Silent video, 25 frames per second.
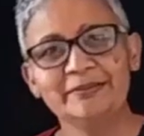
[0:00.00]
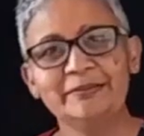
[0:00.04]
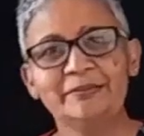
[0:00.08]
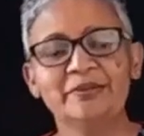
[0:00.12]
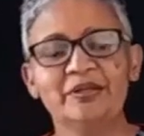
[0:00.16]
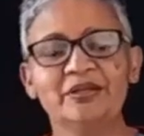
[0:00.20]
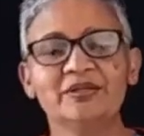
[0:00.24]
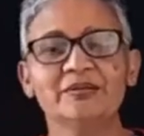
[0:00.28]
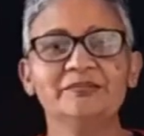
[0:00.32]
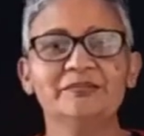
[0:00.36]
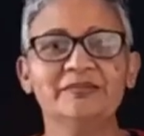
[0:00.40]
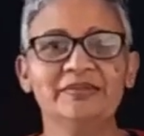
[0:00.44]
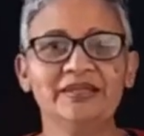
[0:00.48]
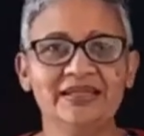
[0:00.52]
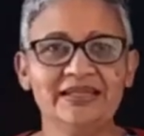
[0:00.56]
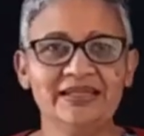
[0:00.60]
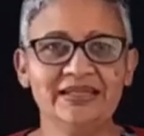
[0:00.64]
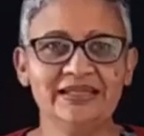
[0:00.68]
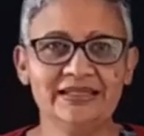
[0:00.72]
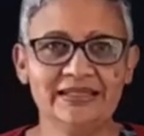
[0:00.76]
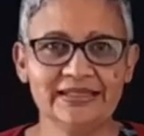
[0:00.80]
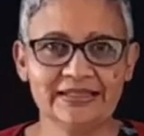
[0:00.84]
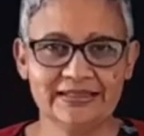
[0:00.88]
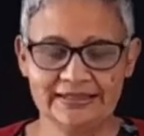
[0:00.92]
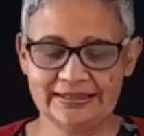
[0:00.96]

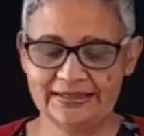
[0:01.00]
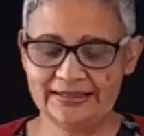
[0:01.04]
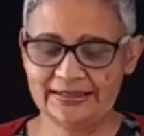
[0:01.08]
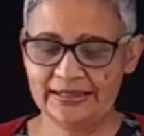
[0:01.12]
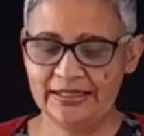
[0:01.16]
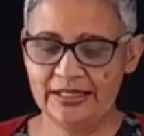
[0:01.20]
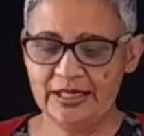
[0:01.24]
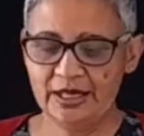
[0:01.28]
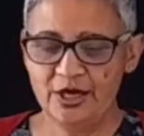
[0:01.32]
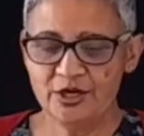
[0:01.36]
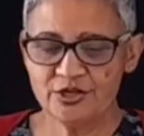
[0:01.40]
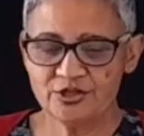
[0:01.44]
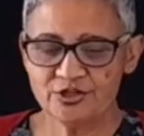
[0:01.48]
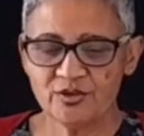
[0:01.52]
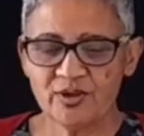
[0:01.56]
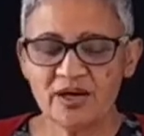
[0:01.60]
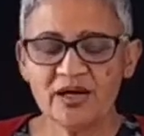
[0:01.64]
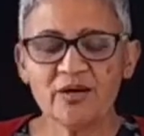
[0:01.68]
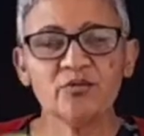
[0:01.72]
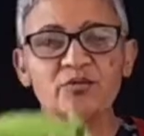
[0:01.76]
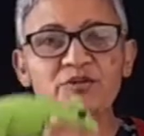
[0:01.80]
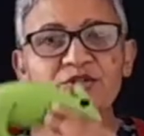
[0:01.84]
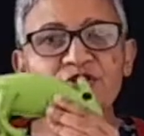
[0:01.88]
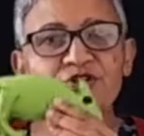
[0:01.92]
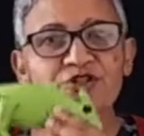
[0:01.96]
chameleon. So I
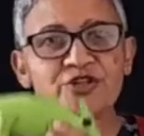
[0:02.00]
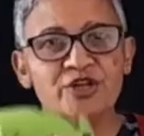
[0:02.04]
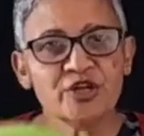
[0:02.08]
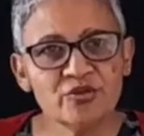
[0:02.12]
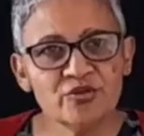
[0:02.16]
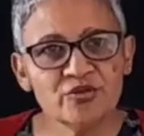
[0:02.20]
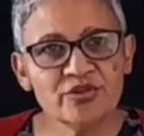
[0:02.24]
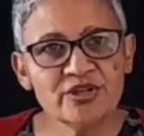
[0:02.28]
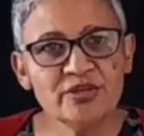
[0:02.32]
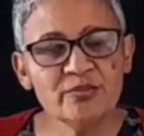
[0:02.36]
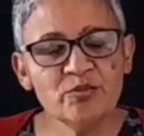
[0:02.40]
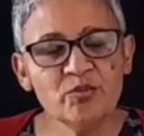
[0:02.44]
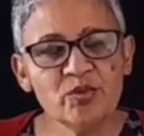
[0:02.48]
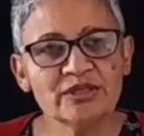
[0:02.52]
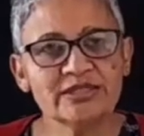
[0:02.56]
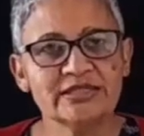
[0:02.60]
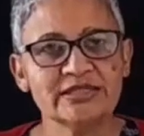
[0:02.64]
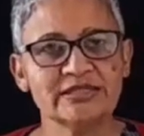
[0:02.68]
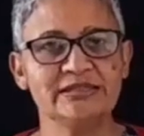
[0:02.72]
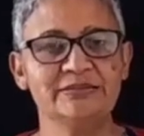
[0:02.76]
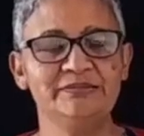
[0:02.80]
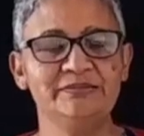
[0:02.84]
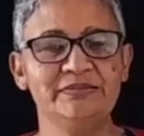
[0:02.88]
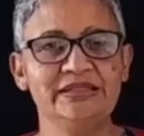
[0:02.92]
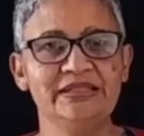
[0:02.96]
will show them what a
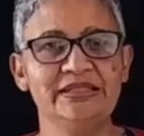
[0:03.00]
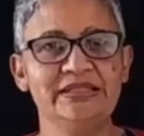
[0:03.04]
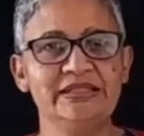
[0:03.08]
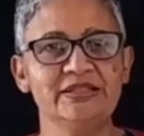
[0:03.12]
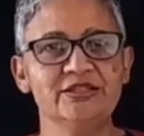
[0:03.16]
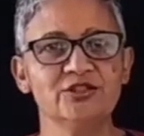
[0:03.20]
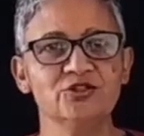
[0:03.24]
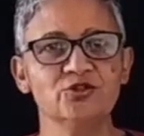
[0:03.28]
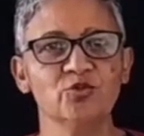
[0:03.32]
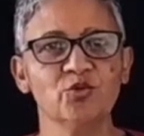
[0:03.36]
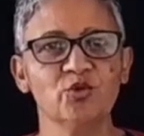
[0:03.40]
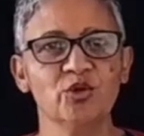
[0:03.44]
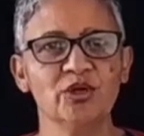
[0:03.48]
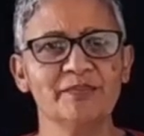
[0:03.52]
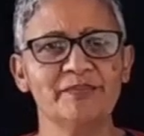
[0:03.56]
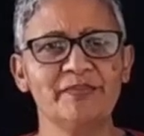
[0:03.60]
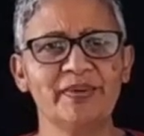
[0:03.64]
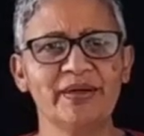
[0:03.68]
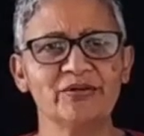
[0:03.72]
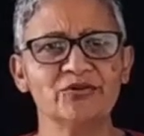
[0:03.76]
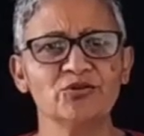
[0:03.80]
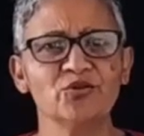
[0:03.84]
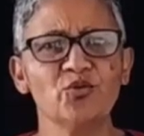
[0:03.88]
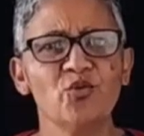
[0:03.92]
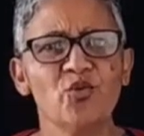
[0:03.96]
chameleon is all
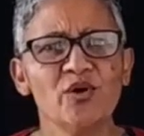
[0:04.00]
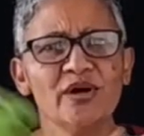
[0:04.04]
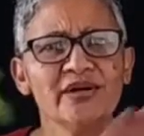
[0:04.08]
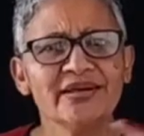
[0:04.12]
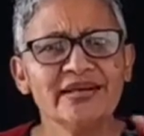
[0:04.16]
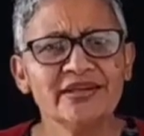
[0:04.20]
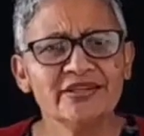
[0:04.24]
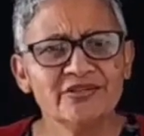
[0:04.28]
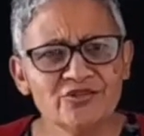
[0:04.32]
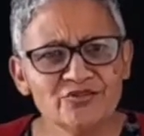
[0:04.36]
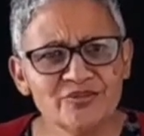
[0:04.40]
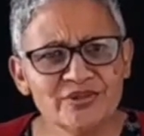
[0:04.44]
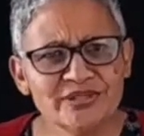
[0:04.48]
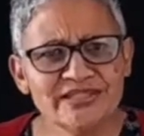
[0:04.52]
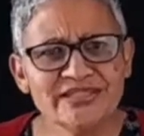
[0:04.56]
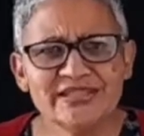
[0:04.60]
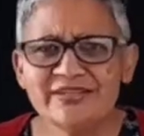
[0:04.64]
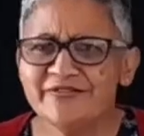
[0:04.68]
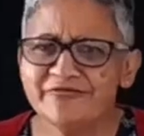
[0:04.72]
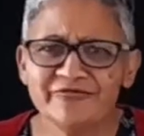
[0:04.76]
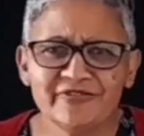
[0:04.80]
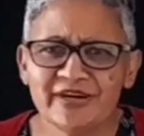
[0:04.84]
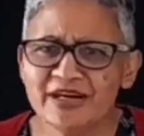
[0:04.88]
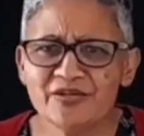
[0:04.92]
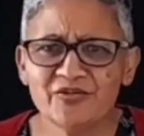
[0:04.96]
about. Or I can do it in
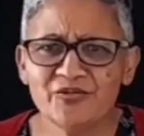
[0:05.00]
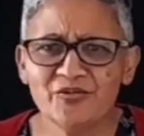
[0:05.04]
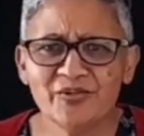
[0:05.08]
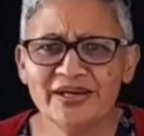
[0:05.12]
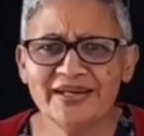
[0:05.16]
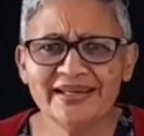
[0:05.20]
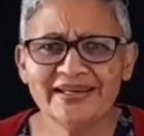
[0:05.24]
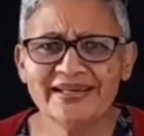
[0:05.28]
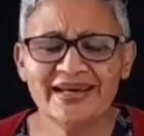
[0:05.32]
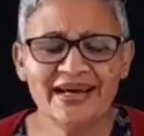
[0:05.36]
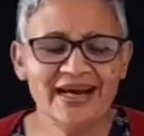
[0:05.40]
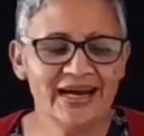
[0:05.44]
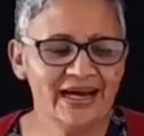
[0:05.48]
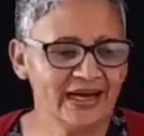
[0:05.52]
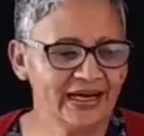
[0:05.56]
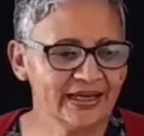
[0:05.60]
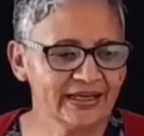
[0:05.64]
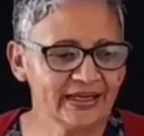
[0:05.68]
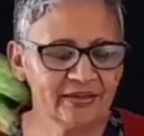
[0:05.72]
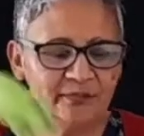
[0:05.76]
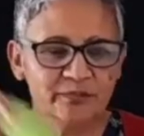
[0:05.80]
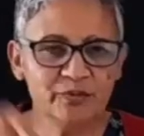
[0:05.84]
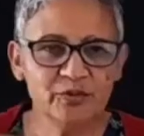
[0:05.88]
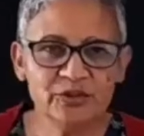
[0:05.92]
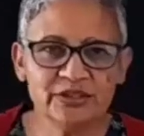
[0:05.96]
a fun way. I
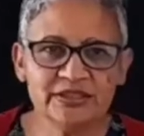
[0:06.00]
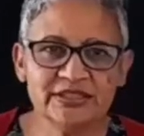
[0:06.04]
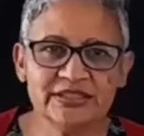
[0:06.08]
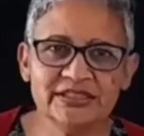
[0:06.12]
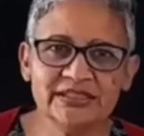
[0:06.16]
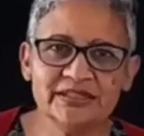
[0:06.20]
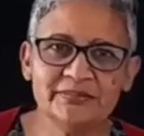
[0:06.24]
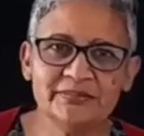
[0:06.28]
can put it in a